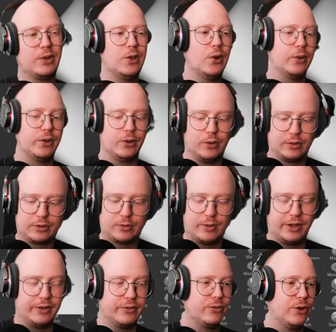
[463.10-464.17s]
you know, they're all
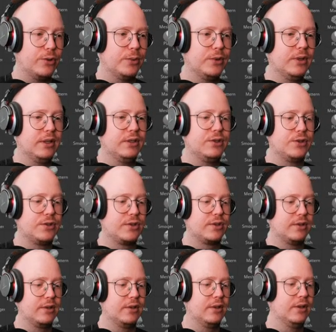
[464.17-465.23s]
quite informal. Just
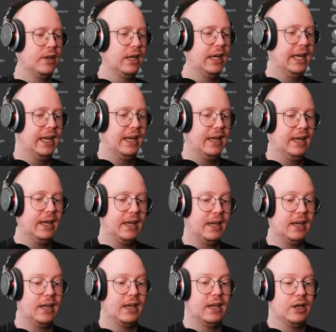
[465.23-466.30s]
uh,
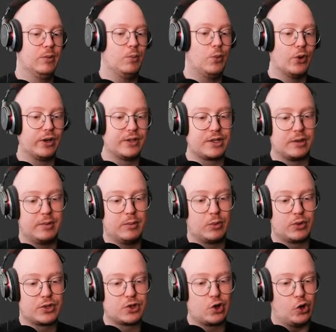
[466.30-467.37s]
more, it's going to be more
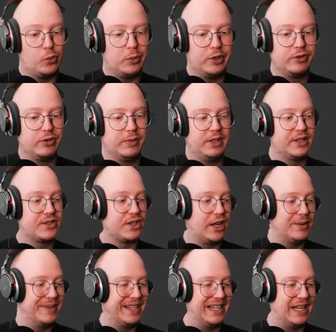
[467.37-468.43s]
sculpting for me this
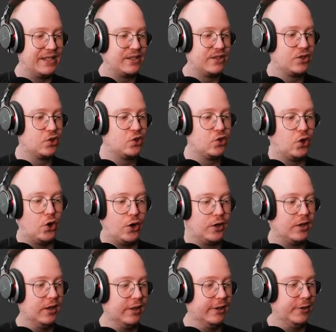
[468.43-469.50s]
time and less
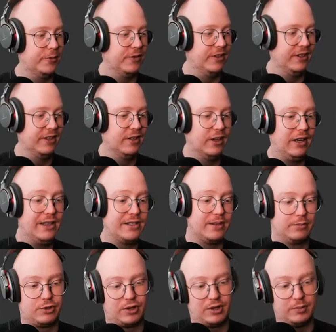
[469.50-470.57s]
talking, hopefully. Unless I'm
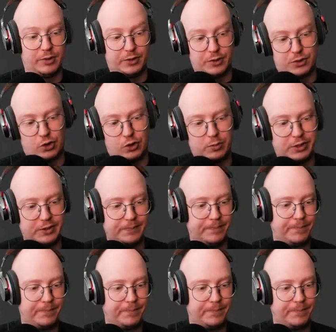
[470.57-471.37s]
talking about the sculpting.